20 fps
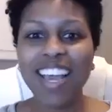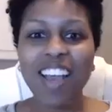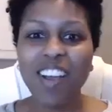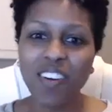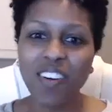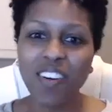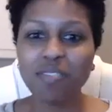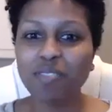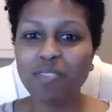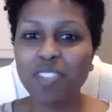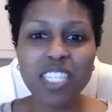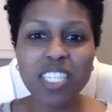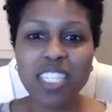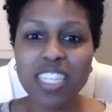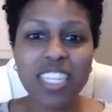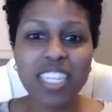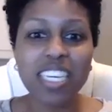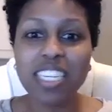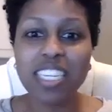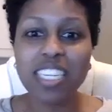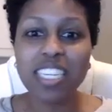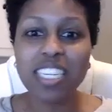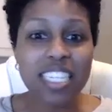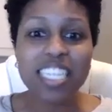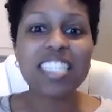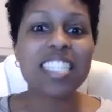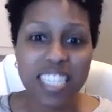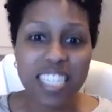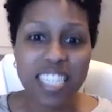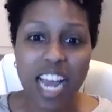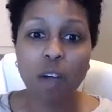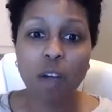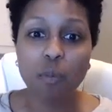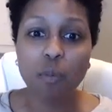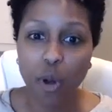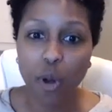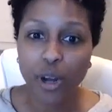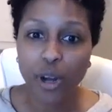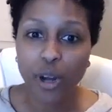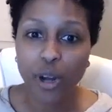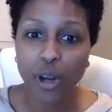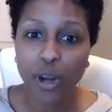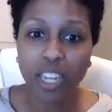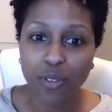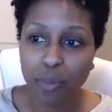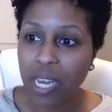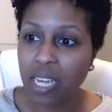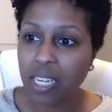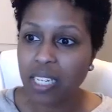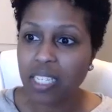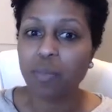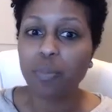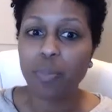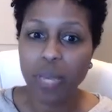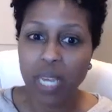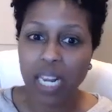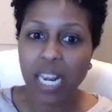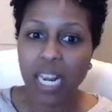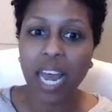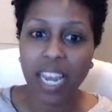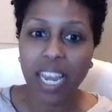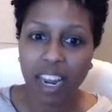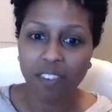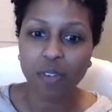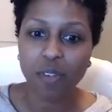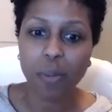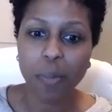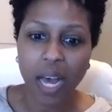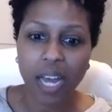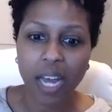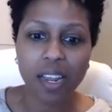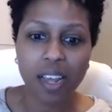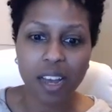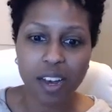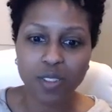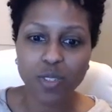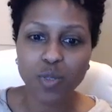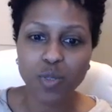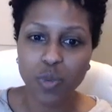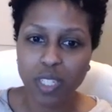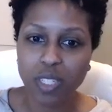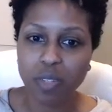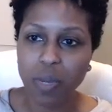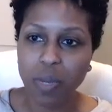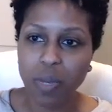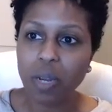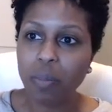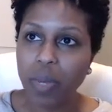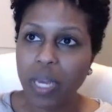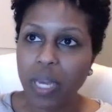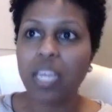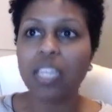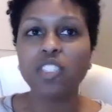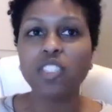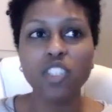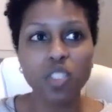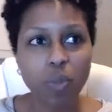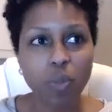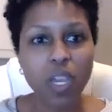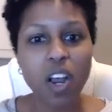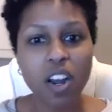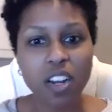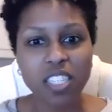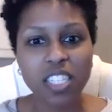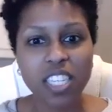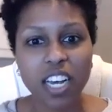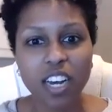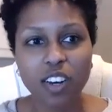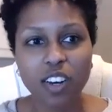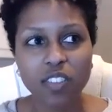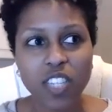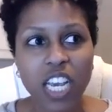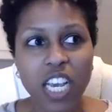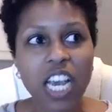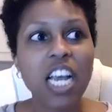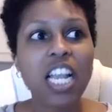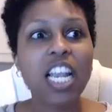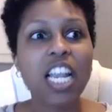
I'm just, because this is not working for me to be like everybody else wants me to be and just be ourselves,